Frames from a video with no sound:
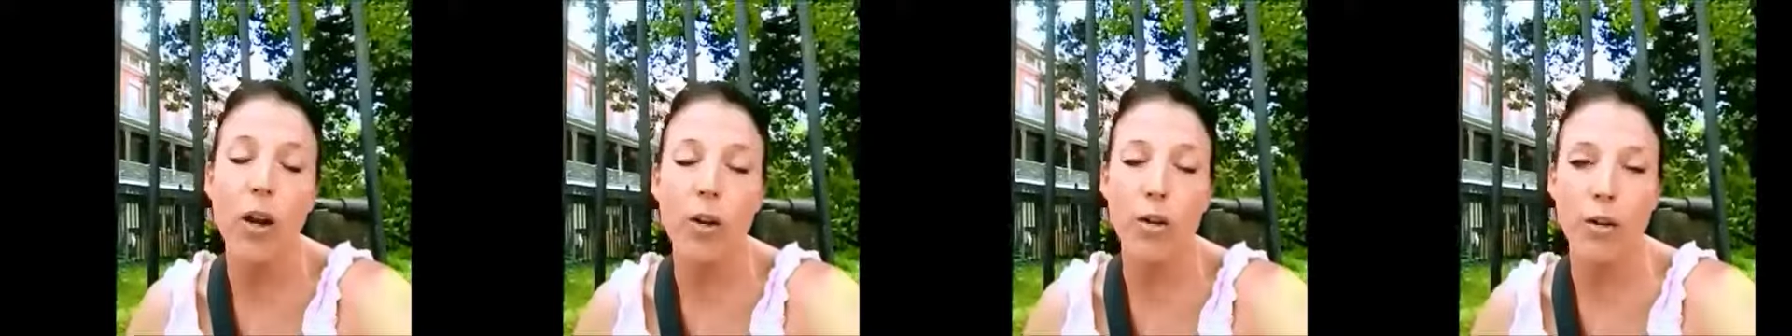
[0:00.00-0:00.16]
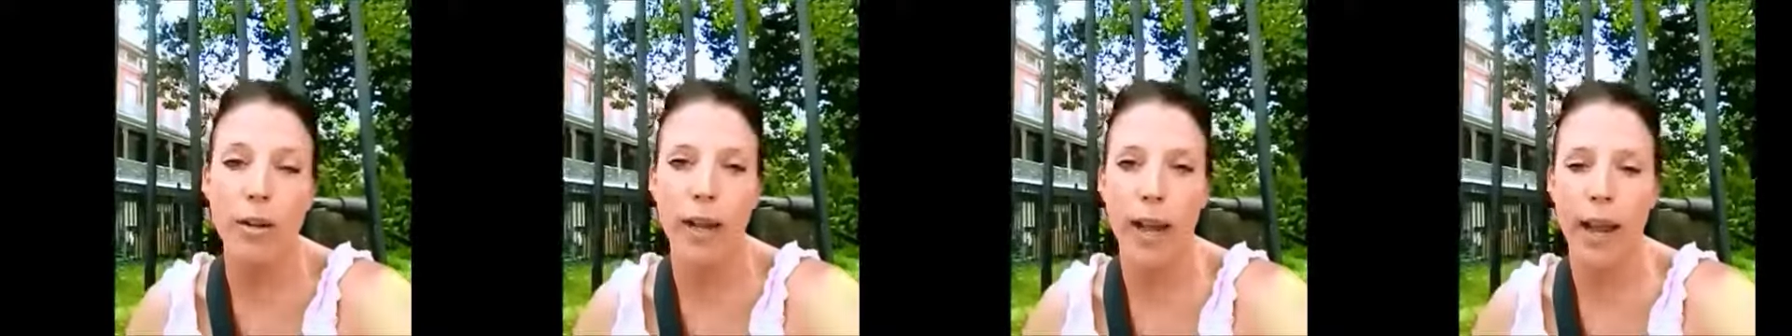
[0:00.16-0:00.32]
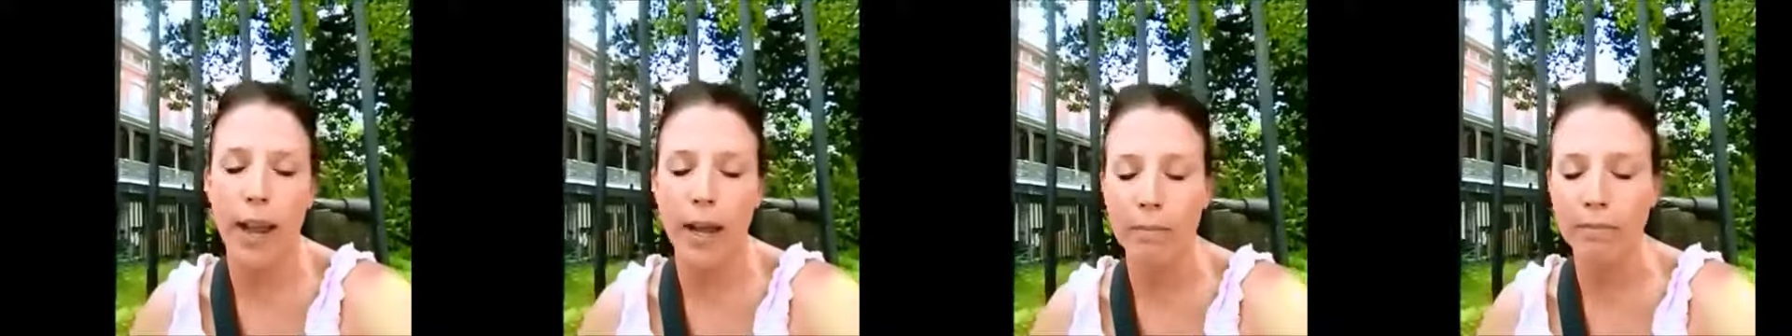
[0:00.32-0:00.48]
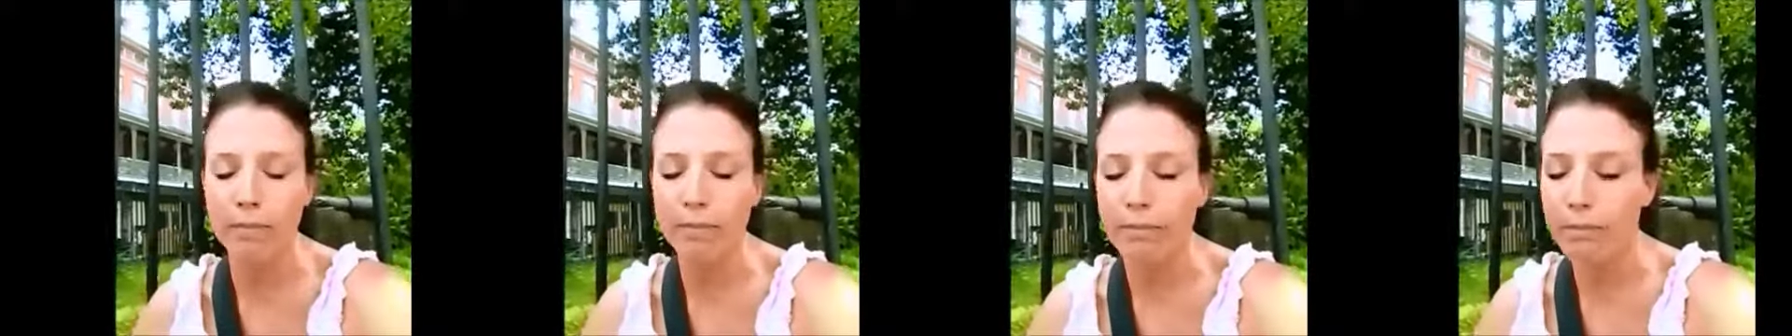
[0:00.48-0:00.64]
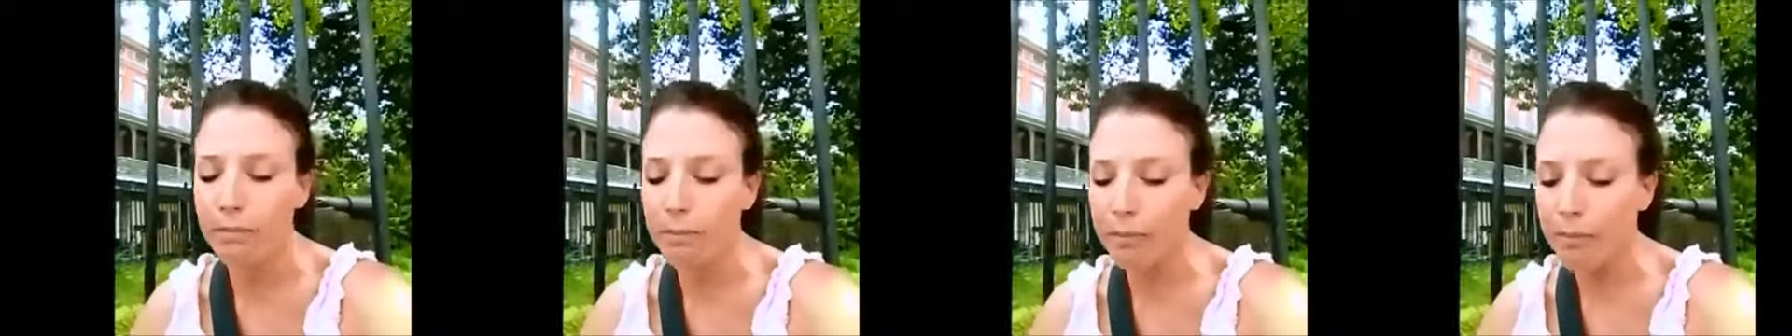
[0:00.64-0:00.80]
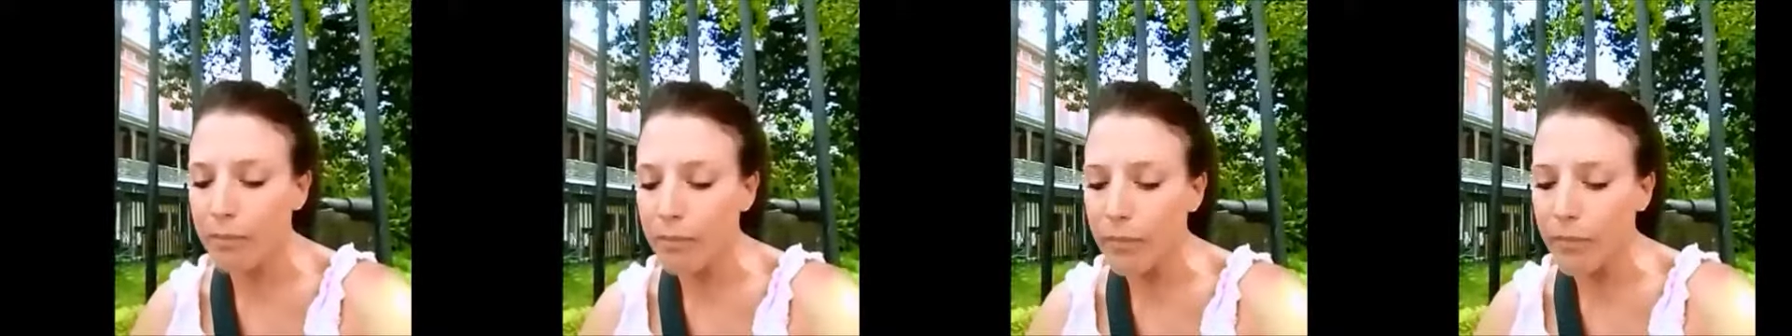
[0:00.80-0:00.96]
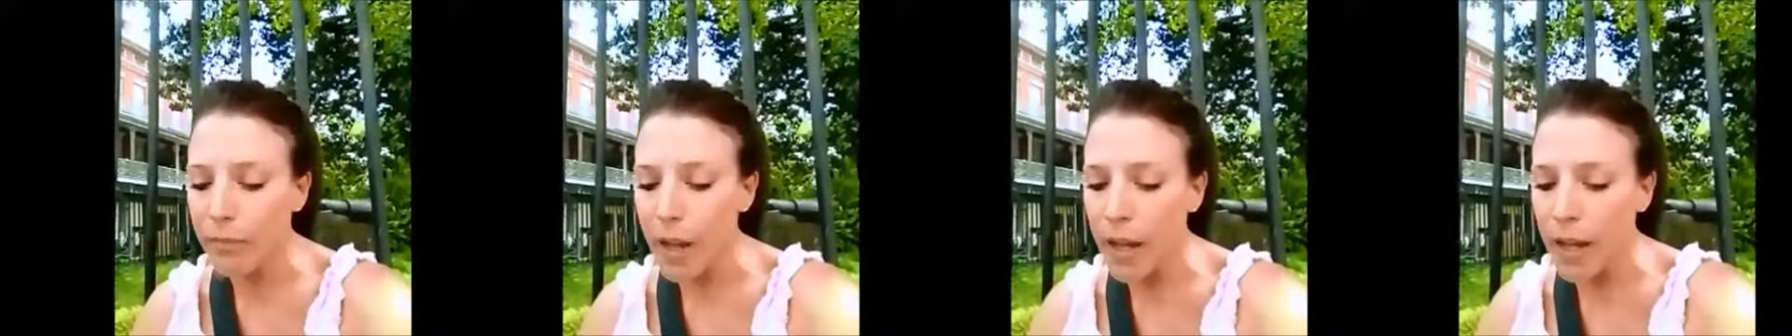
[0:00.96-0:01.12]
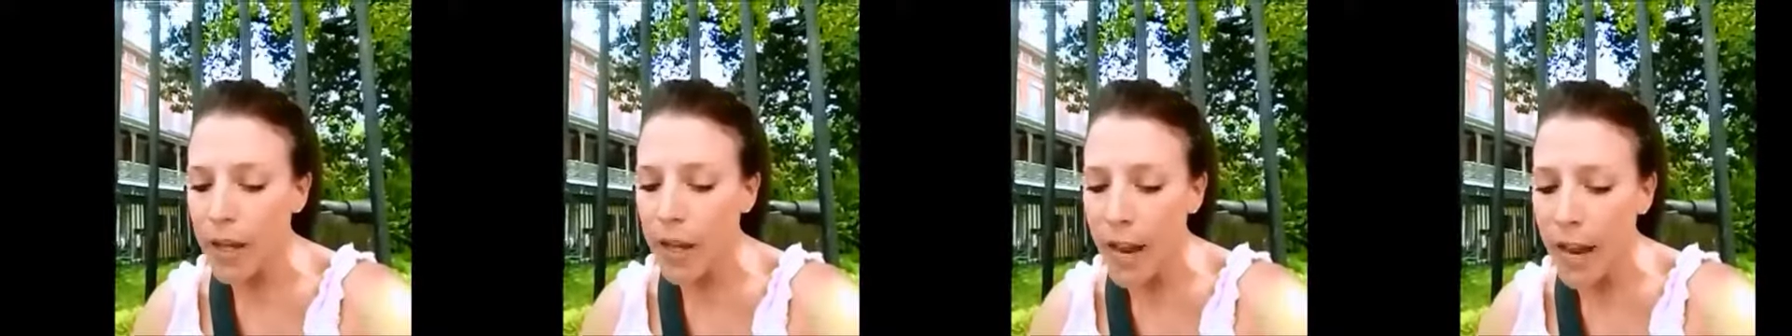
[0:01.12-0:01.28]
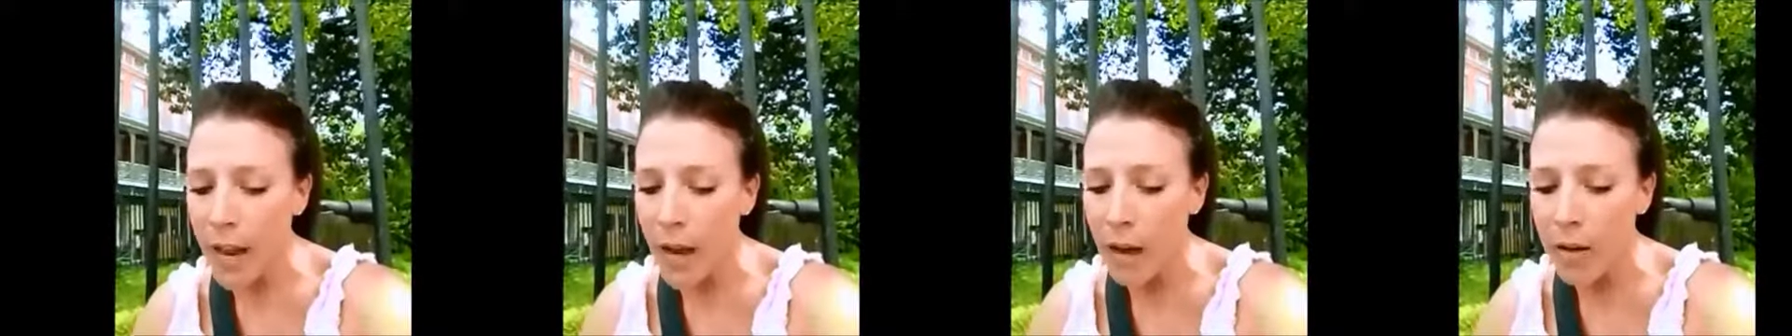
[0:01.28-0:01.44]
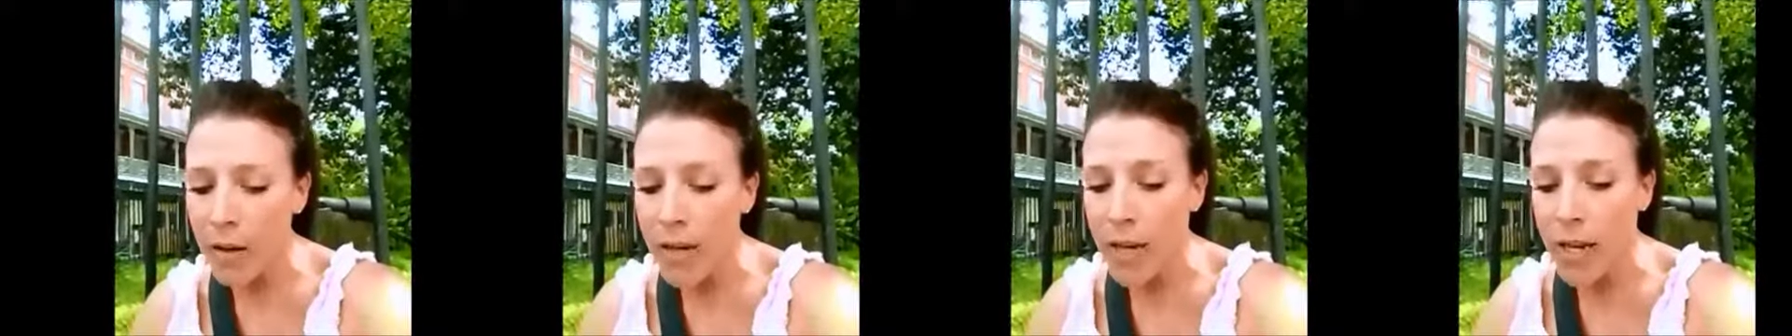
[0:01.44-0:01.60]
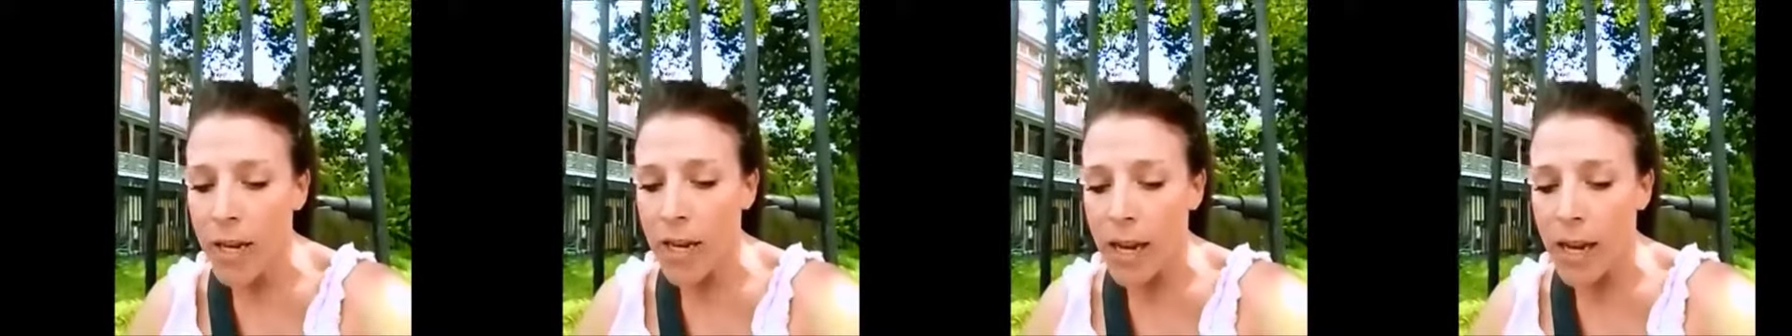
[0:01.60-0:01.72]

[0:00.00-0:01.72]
own game. Now,